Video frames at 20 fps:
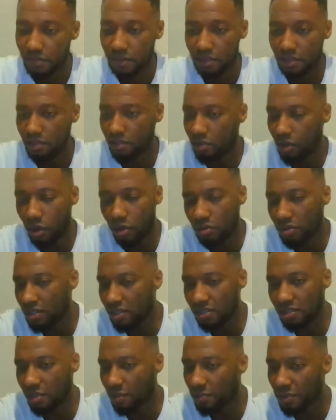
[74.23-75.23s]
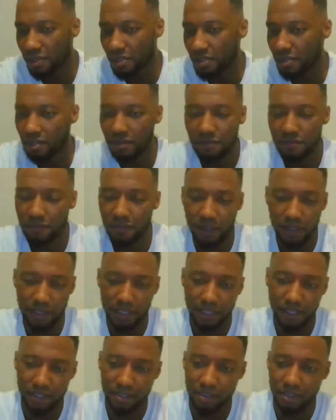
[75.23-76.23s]
You don't need to be
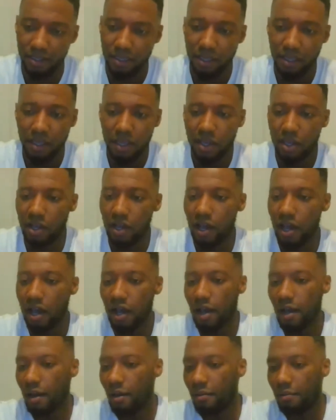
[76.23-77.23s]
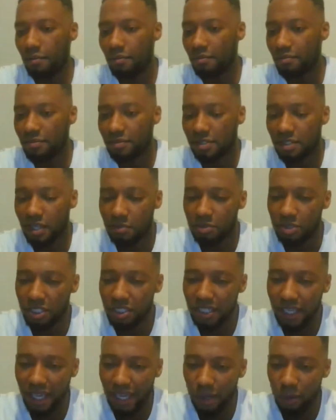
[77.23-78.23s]
fucking some
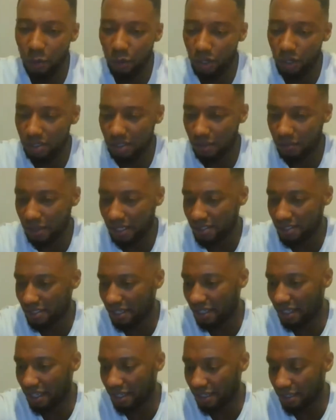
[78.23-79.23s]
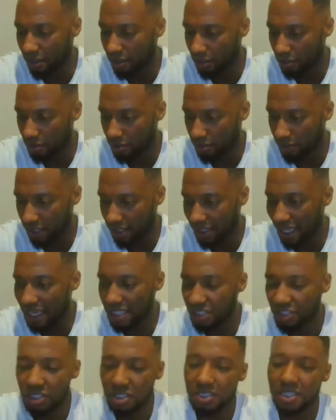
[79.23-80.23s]
genetic wonder, man, to get girls, man. That's
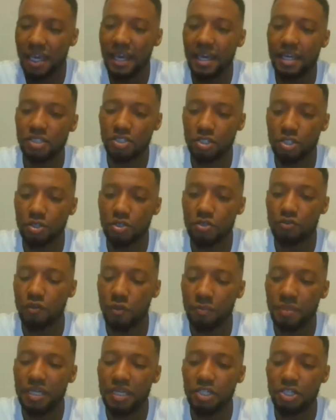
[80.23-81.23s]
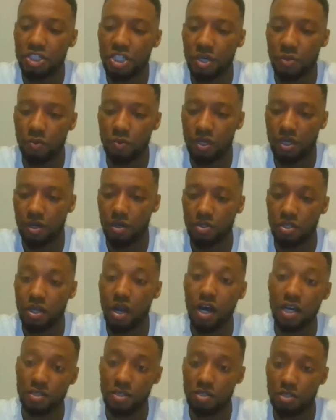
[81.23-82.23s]
just their excuse for being shit with girls. Oh,
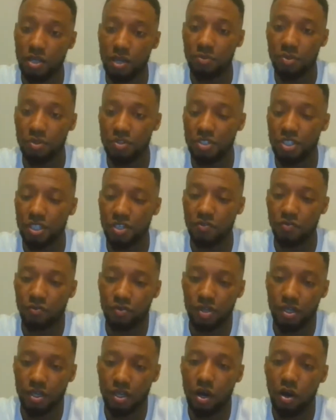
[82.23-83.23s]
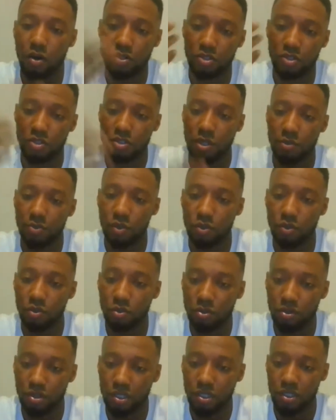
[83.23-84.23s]
it's because I'm not 6'3". Oh, it's because I'm not good
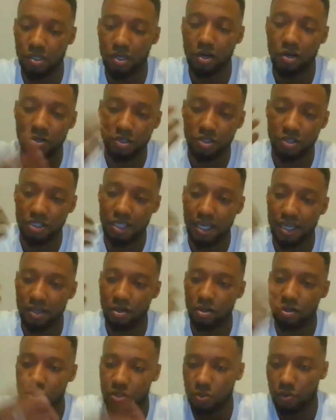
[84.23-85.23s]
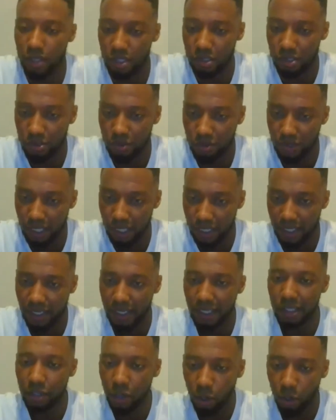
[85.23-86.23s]
looking. Oh, it's because I ain't got a square jawline.
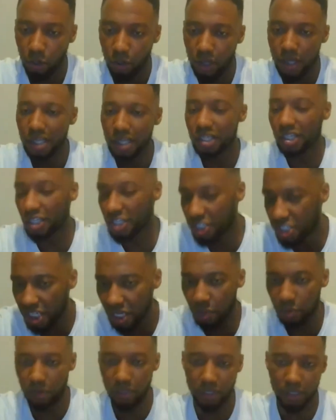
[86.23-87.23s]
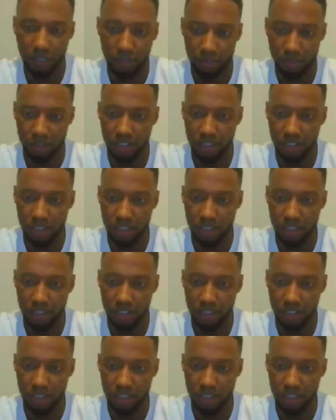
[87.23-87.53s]
No, you're shit with girls.